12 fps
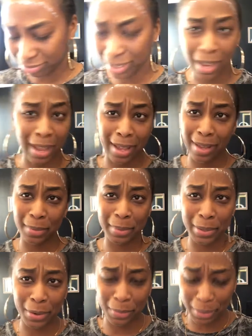Y'all, I don't
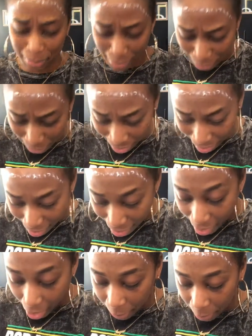even know what I'm doing.
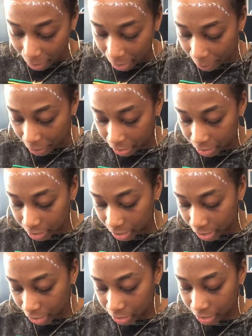I'm a makeup artist,
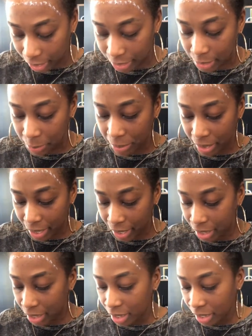not a hairstylist, but
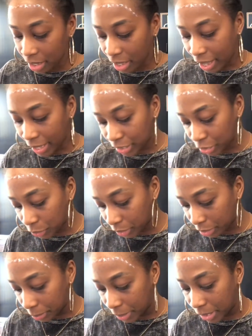I can do a
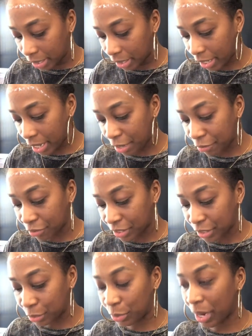little bit, and I have
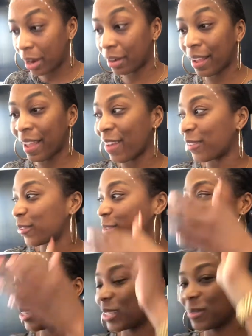friends that do hair, and I have, of
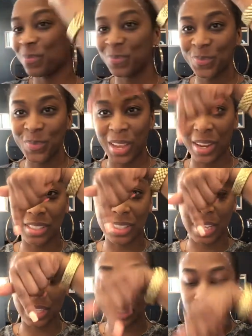course,
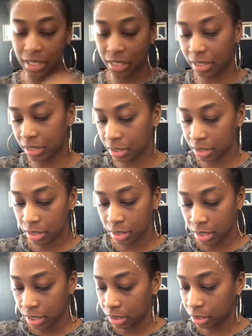hairstylists in
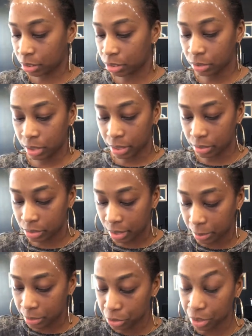the studio, so
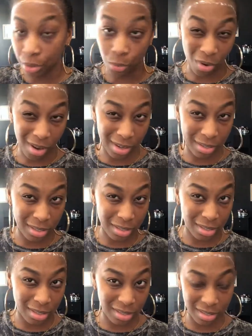I be trying to
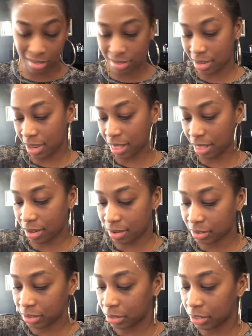watch and learn.
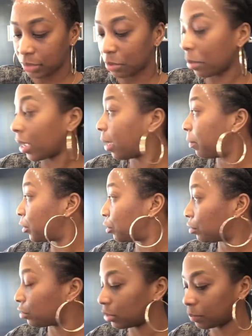So this is for my
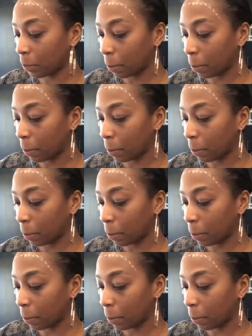amateurs